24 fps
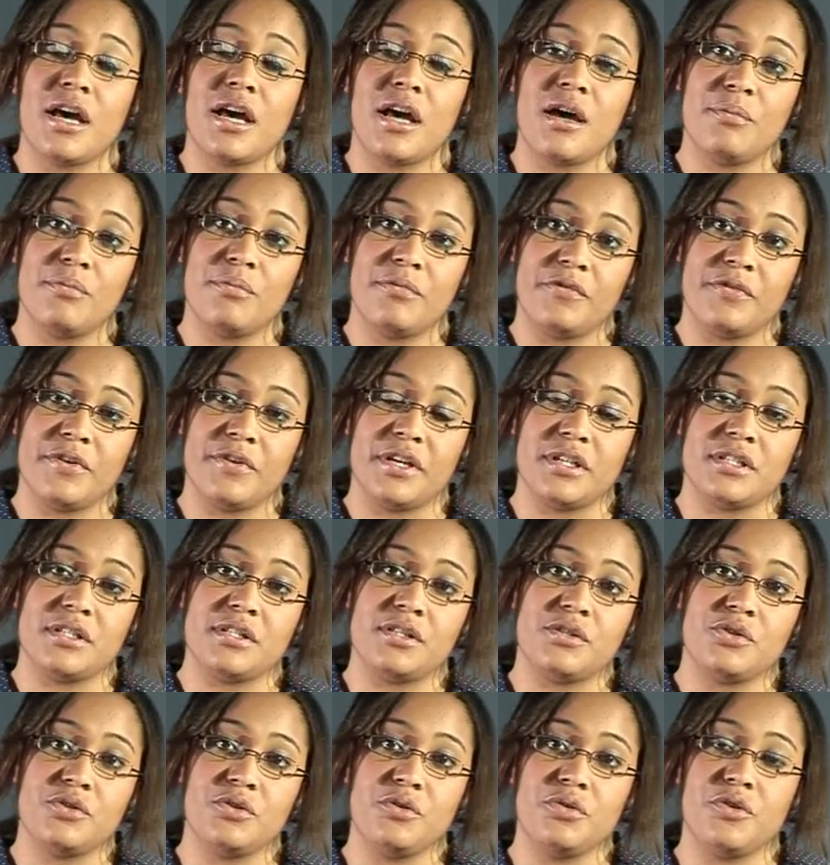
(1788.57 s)

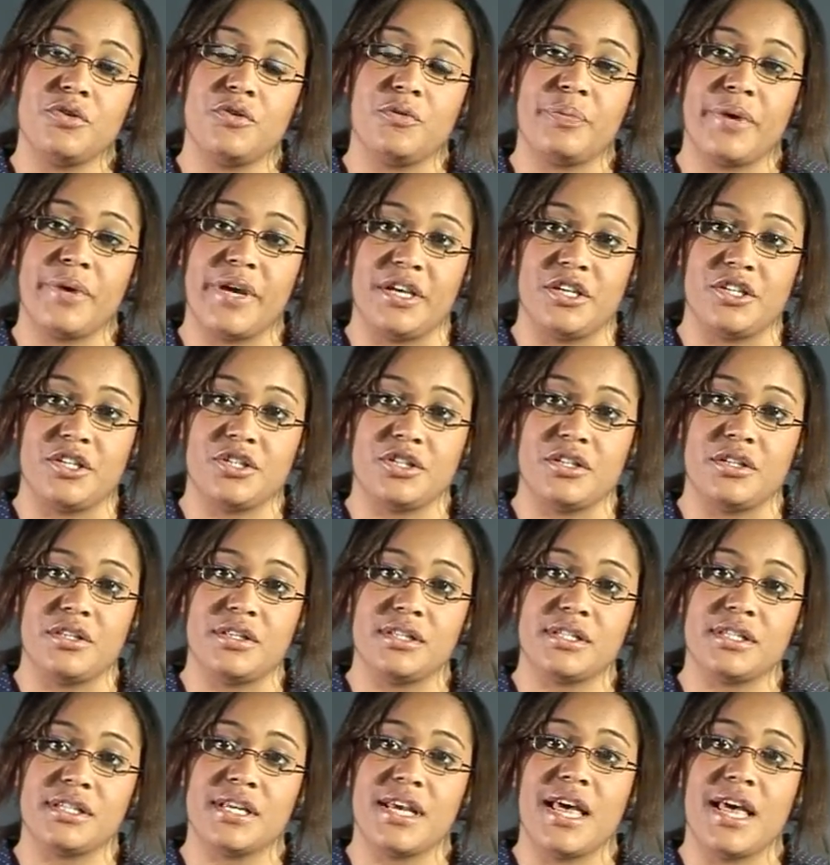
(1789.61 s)
comfort to your
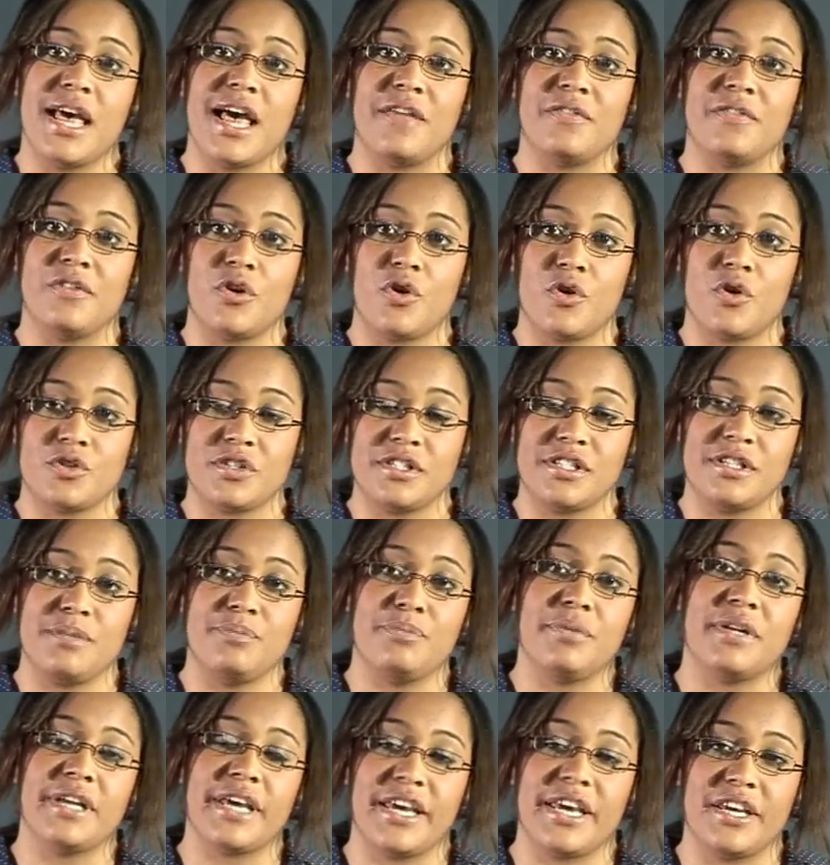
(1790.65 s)
patient and the cost
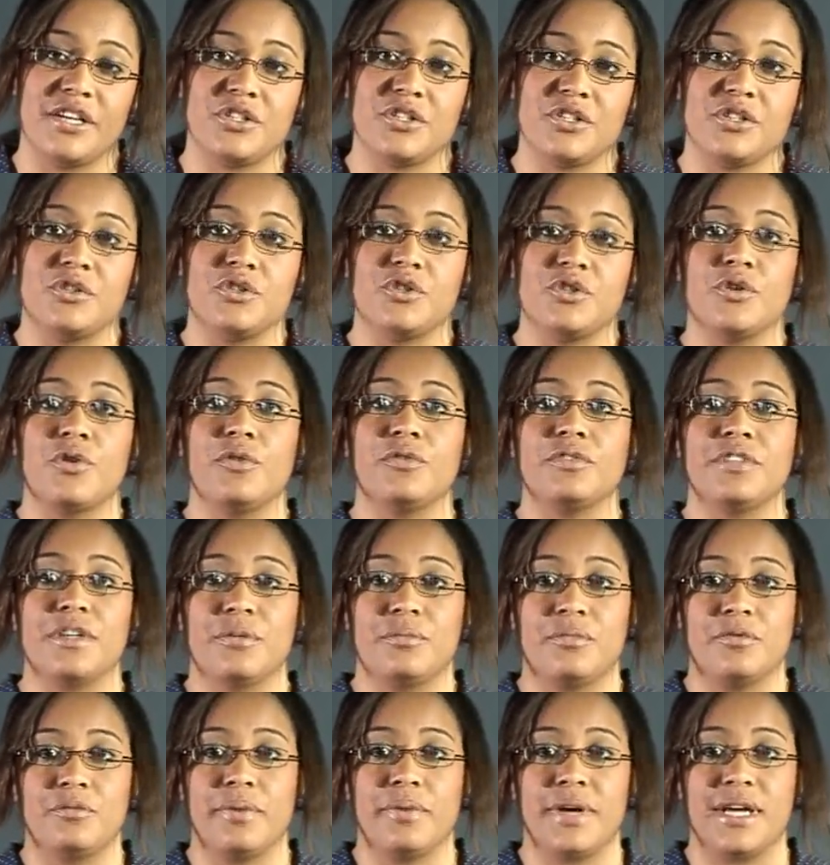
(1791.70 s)
implications of
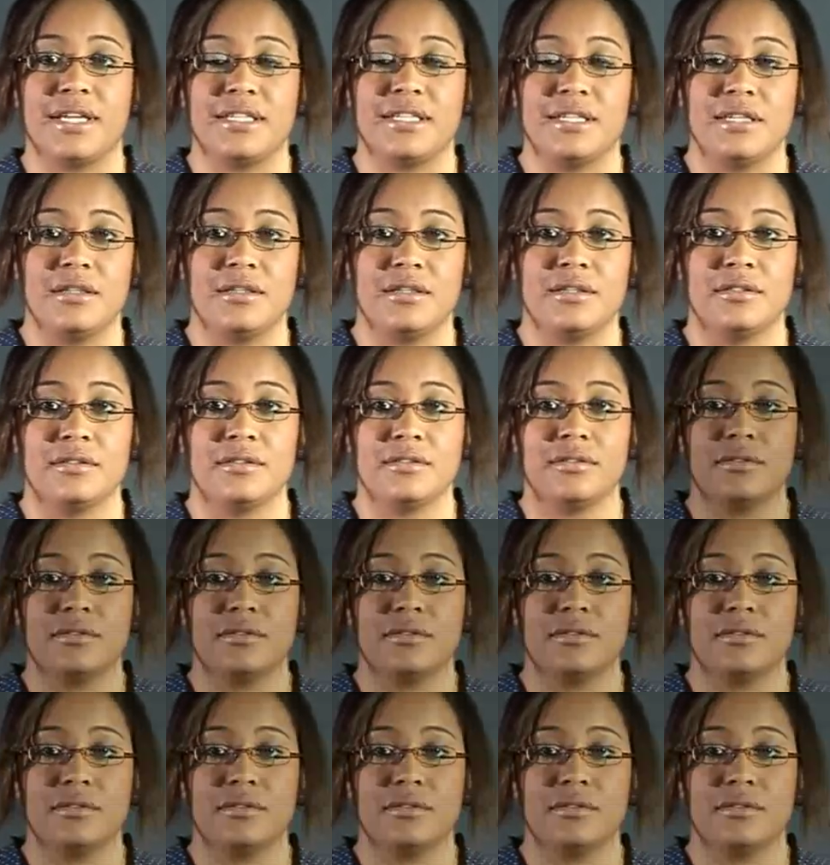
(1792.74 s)
double padding.